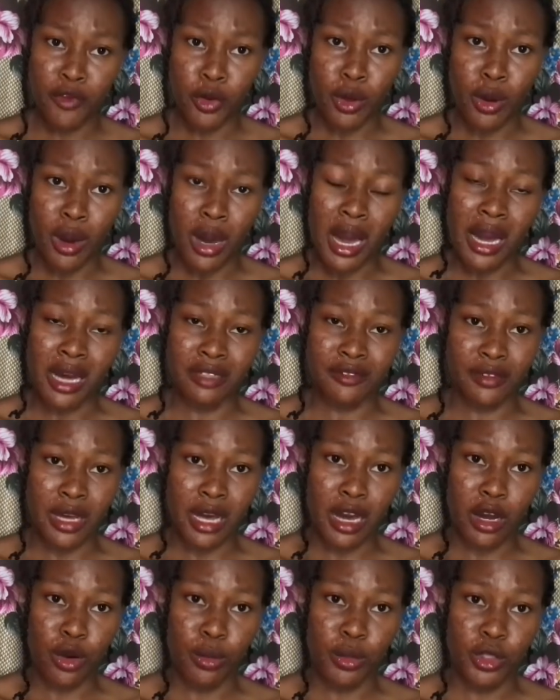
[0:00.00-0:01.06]
for your
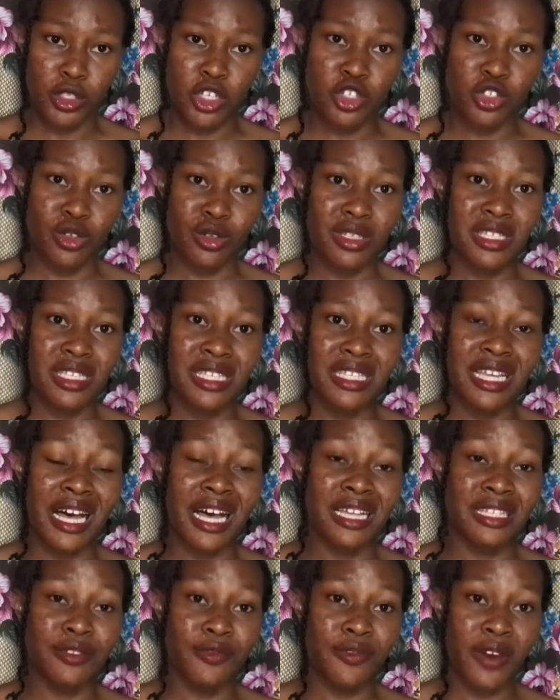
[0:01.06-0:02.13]
accommodation, it is
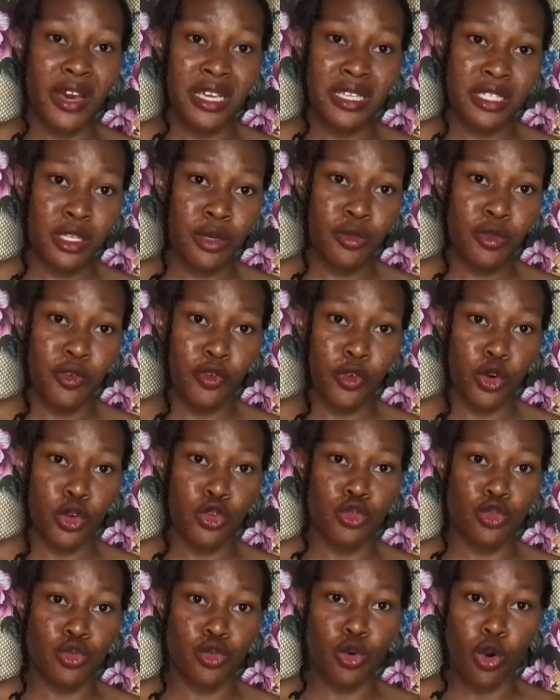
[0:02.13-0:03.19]
advisable for
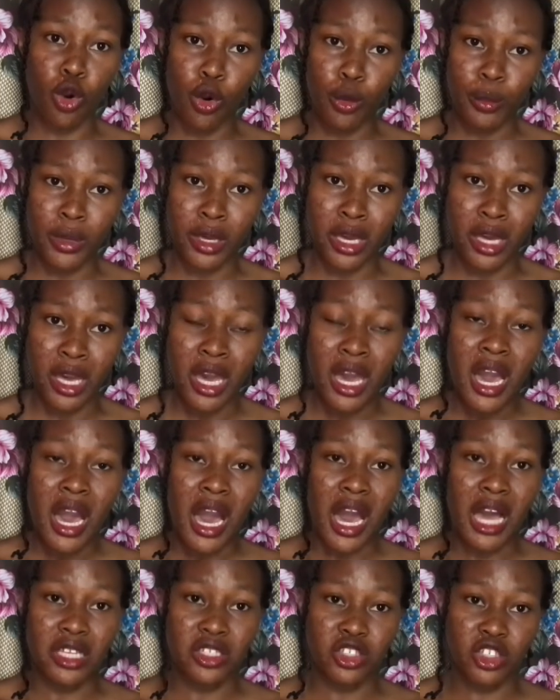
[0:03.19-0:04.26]
you to come here
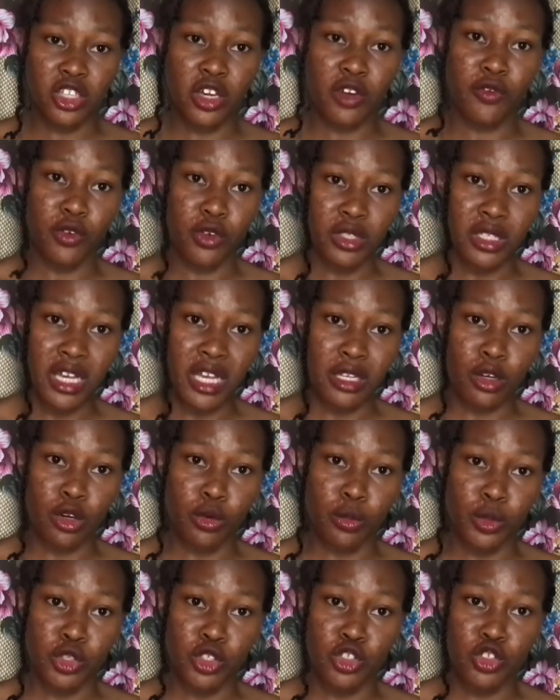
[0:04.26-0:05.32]
and check for the
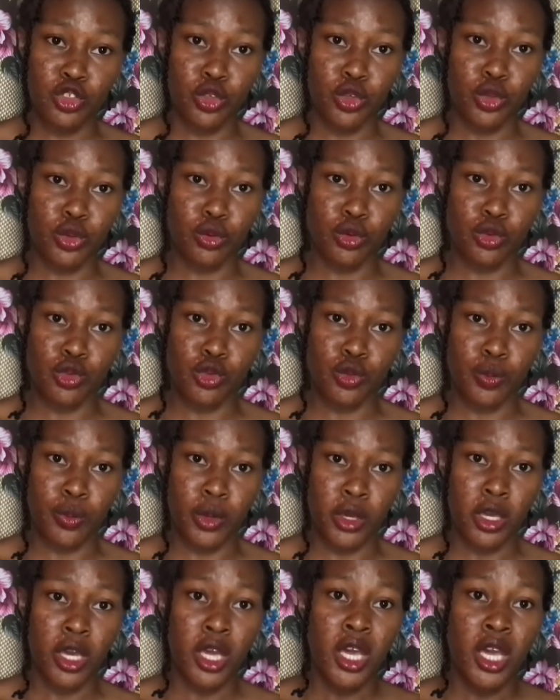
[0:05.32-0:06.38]
accommodation you want to
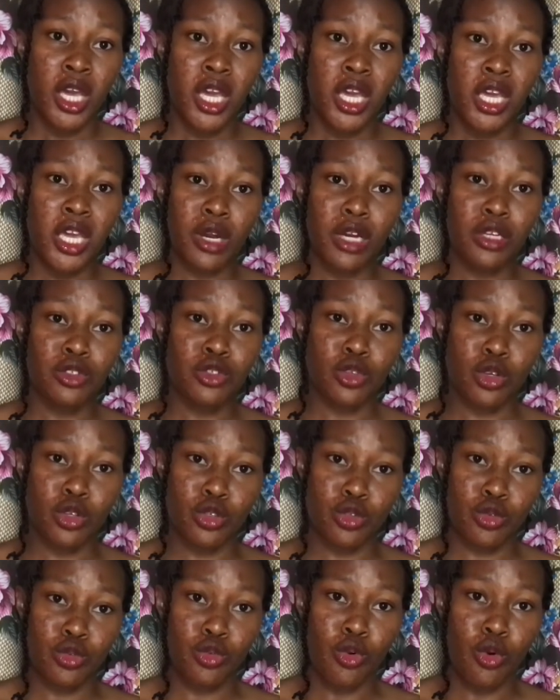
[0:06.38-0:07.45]
pay. You can't
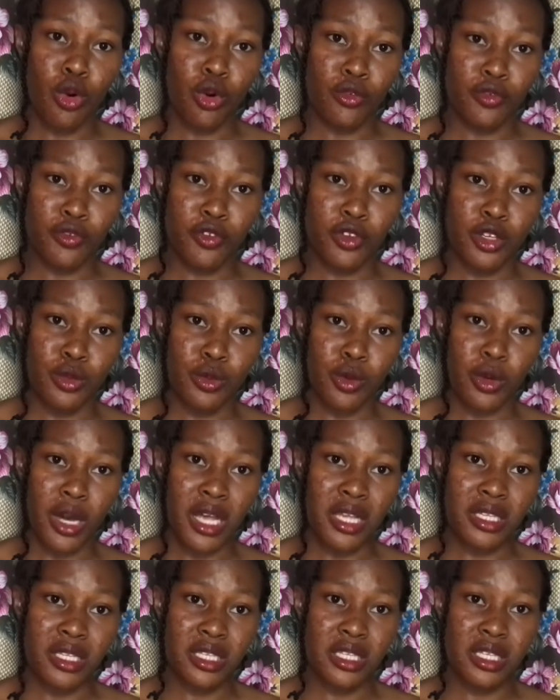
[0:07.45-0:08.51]
just go on
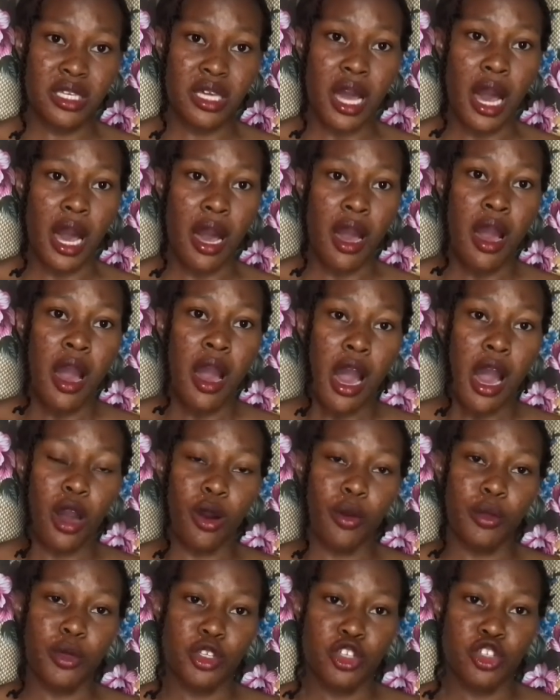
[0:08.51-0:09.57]
Facebook and see
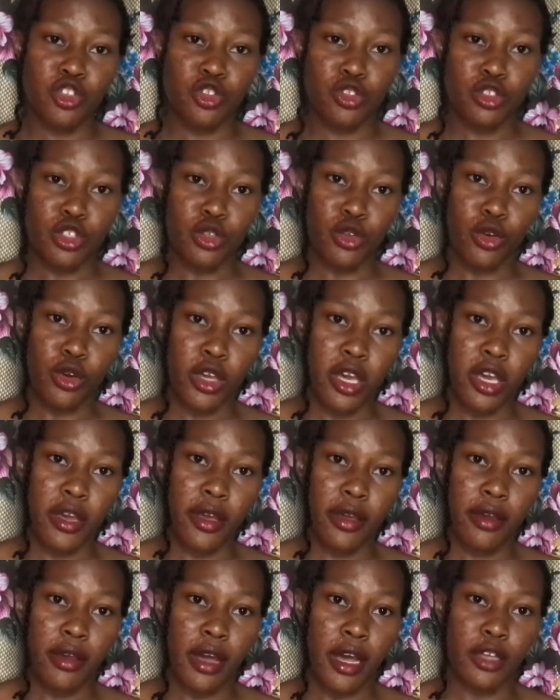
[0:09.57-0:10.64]
accommodation in
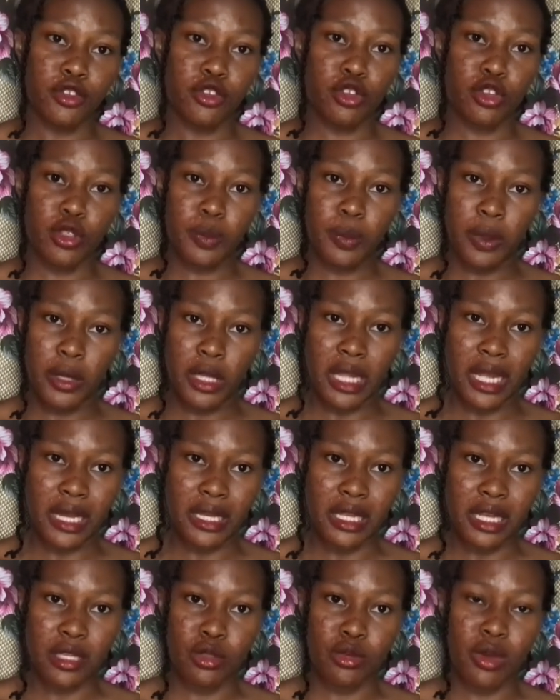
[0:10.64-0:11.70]
Oye and just pay
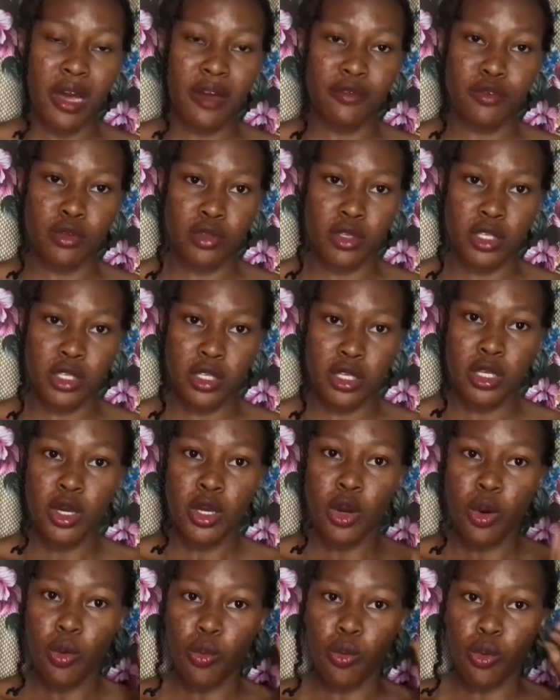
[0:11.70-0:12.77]
like that. You have to see
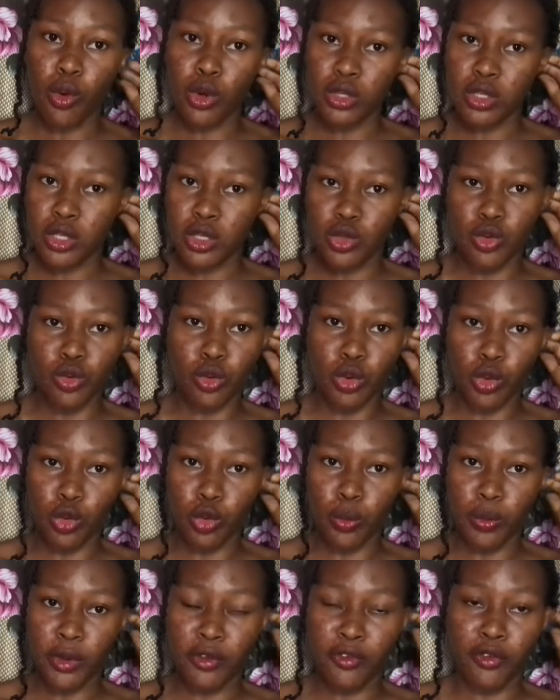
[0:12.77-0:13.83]
what you want
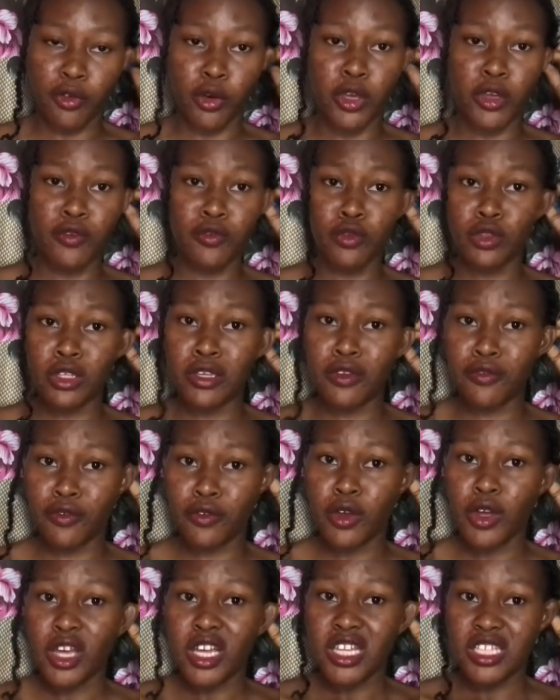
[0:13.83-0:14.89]
to pay for. Even if
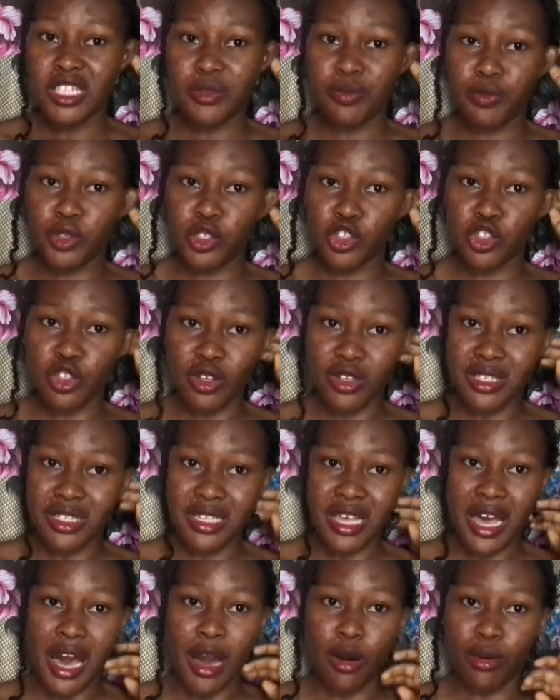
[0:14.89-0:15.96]
the
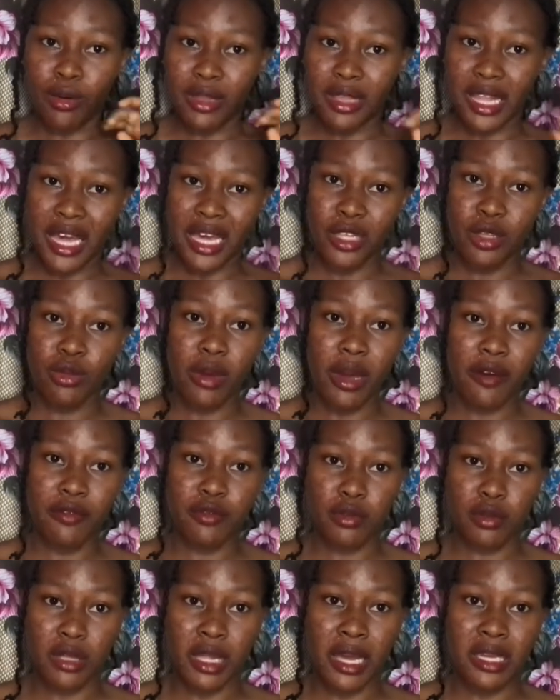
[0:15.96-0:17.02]
pictures are online, you
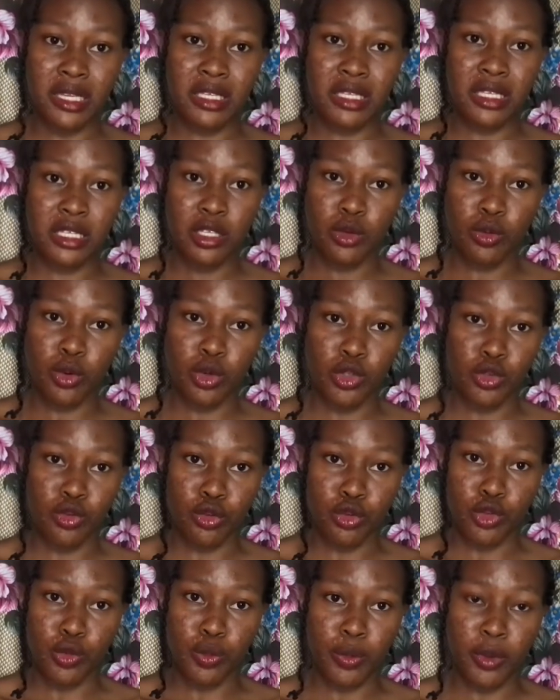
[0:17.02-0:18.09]
have to like see what
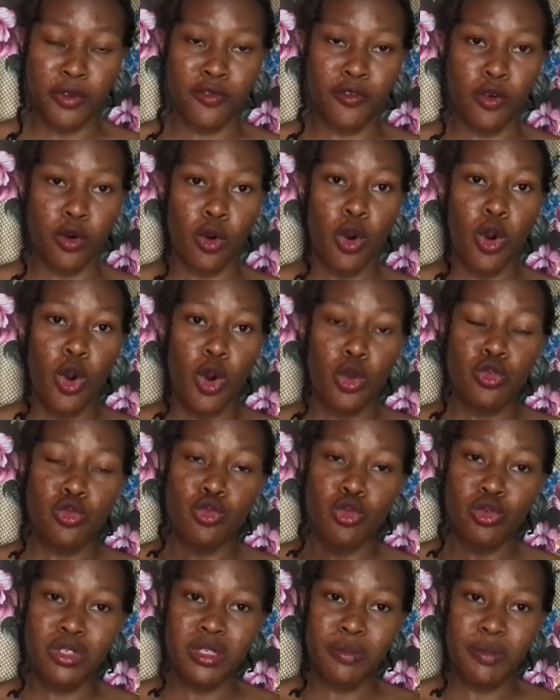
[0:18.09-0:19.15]
you want to pay for.
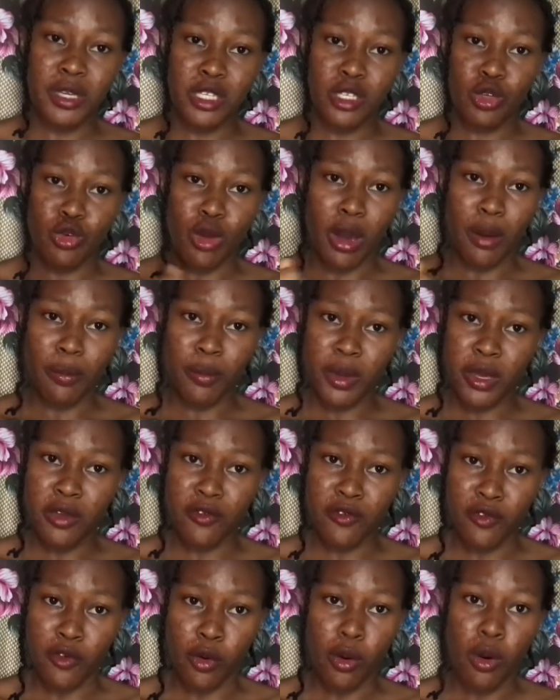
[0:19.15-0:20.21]
Know the person you are
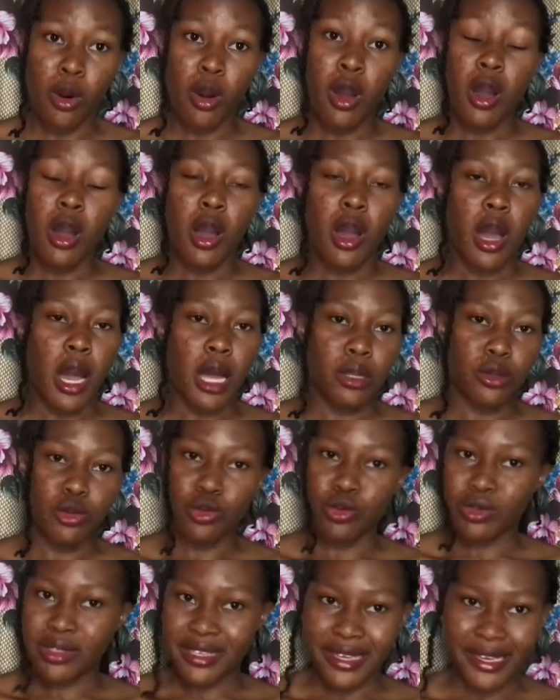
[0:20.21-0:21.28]
paying for and
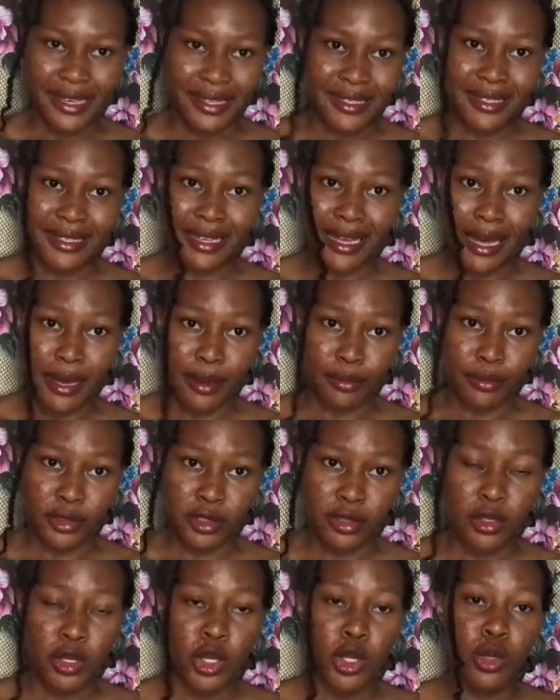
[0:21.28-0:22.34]
don't get scammed.